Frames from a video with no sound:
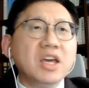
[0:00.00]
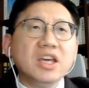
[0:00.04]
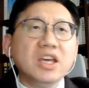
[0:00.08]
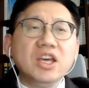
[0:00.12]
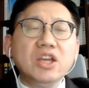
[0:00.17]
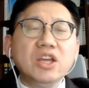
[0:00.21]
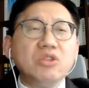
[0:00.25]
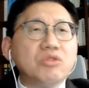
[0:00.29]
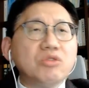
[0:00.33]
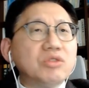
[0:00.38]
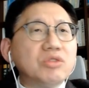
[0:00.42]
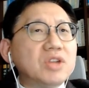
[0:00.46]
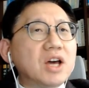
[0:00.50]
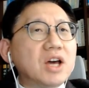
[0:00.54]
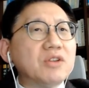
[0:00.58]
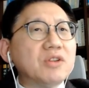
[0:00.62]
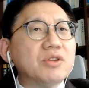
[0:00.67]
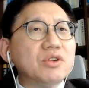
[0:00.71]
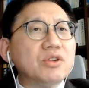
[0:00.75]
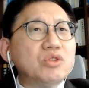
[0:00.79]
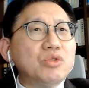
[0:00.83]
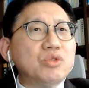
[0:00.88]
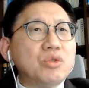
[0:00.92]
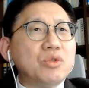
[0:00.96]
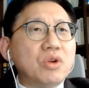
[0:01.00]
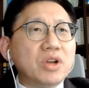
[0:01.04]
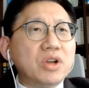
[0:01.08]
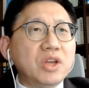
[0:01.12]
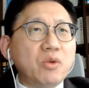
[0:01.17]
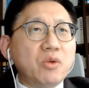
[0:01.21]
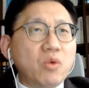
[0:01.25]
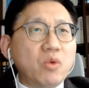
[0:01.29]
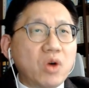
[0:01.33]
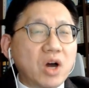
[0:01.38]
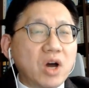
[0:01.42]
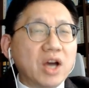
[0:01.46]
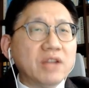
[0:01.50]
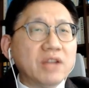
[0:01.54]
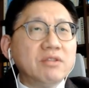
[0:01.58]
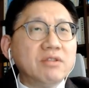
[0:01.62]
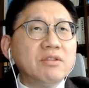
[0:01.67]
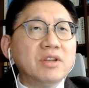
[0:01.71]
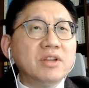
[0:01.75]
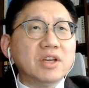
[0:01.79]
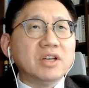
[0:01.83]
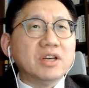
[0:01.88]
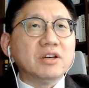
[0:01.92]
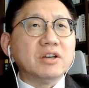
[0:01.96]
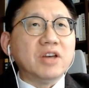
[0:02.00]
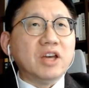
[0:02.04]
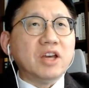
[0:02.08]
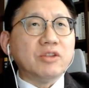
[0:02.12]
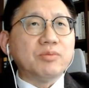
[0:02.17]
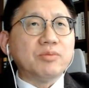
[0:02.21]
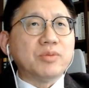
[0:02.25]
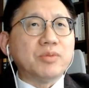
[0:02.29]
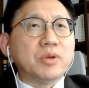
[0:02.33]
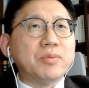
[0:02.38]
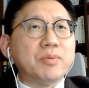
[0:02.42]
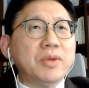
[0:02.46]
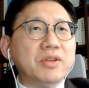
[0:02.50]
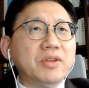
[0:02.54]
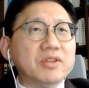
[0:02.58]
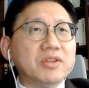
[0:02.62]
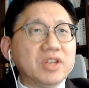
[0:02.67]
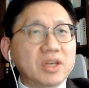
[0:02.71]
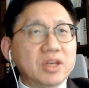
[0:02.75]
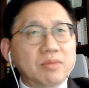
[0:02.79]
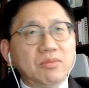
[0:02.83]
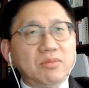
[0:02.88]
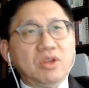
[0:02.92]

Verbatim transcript: In 2021, as Professor Kim